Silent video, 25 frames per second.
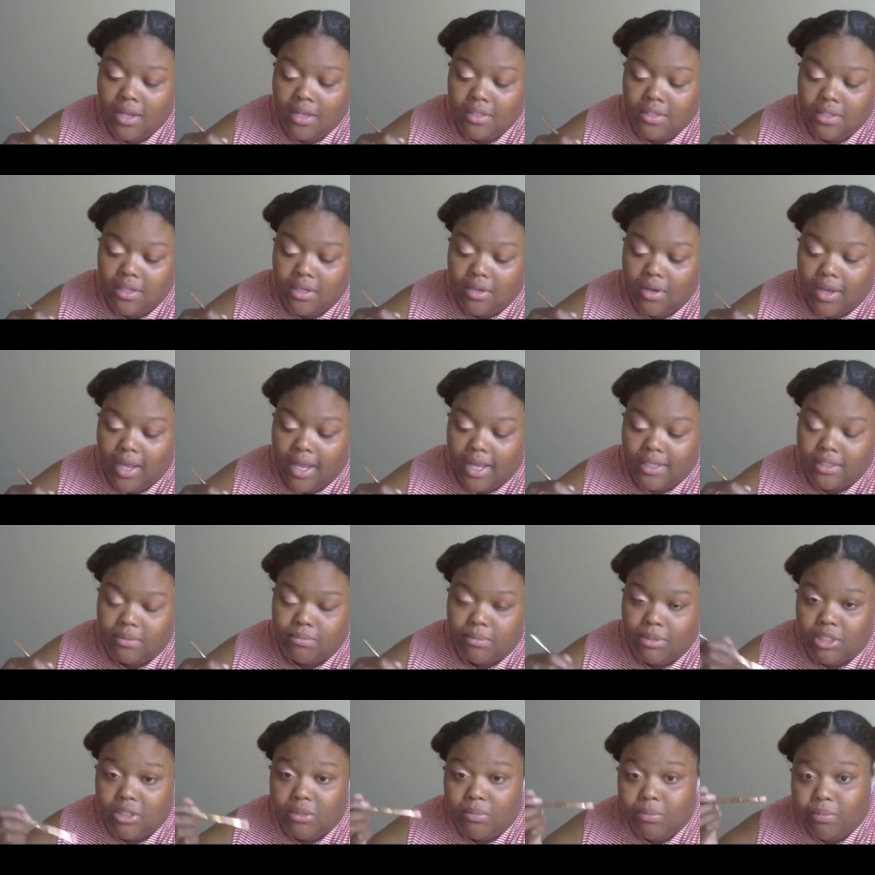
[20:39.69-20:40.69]
to as
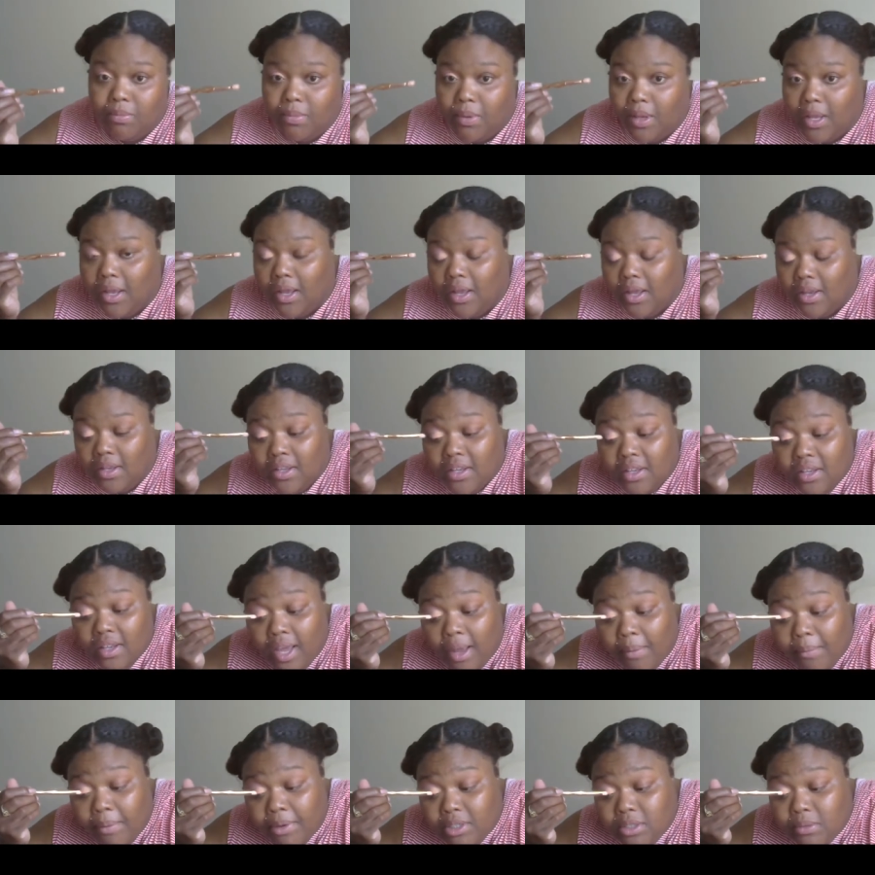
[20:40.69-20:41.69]
much, uh,
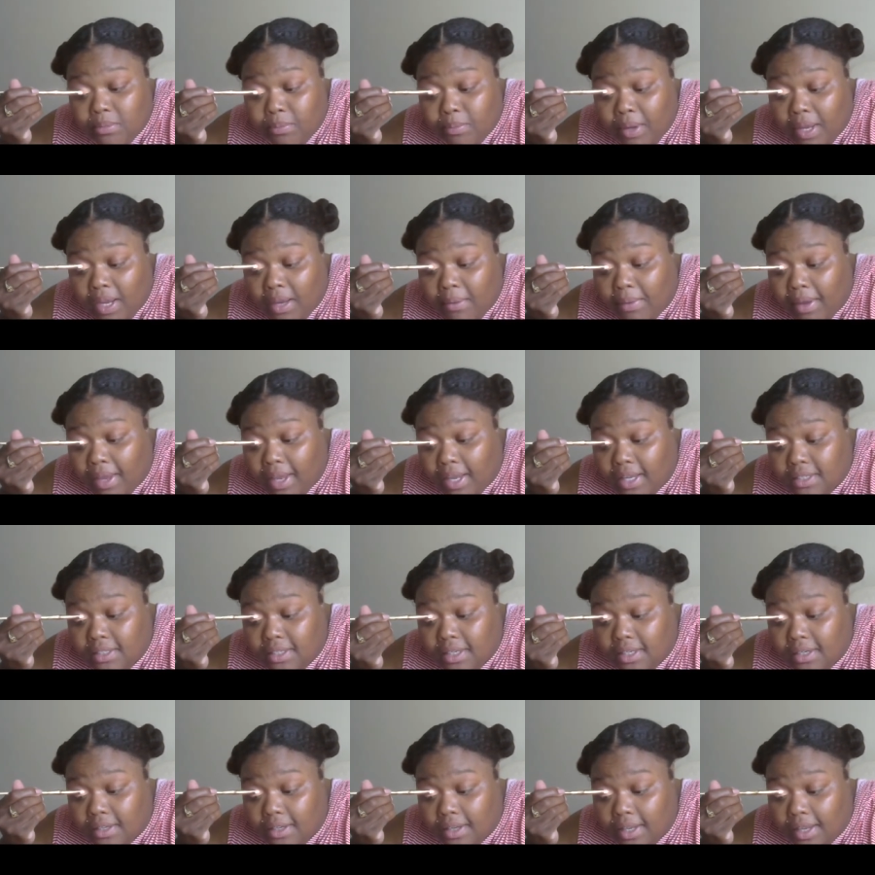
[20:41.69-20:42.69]
how much pigment it's
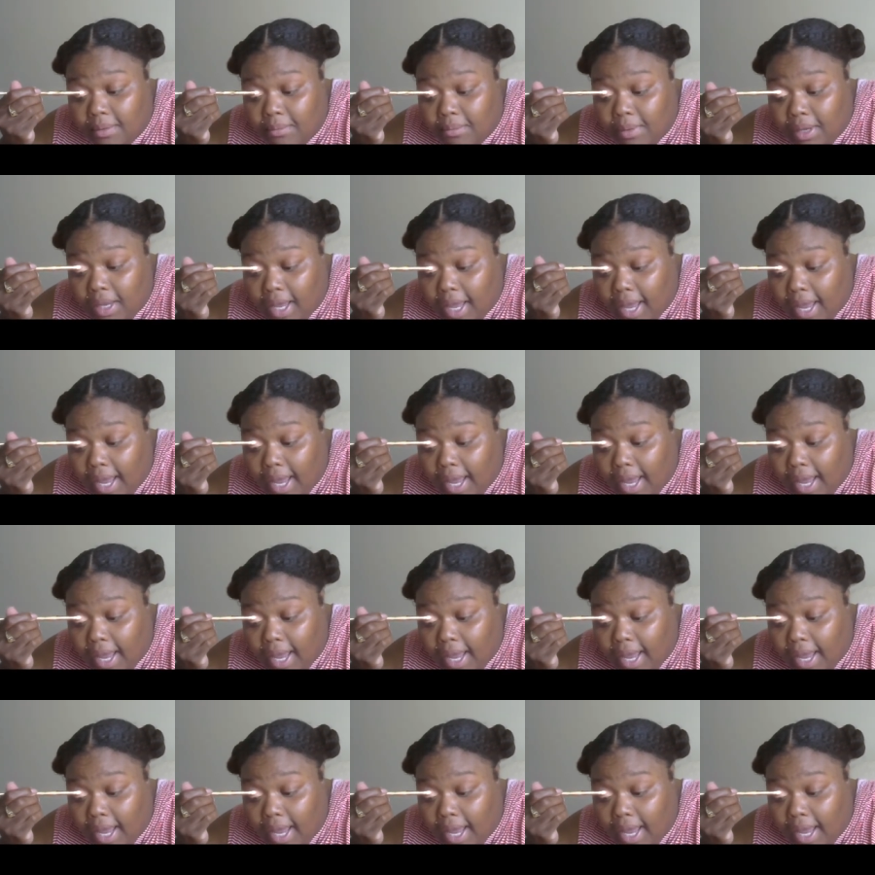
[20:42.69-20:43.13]
going to let me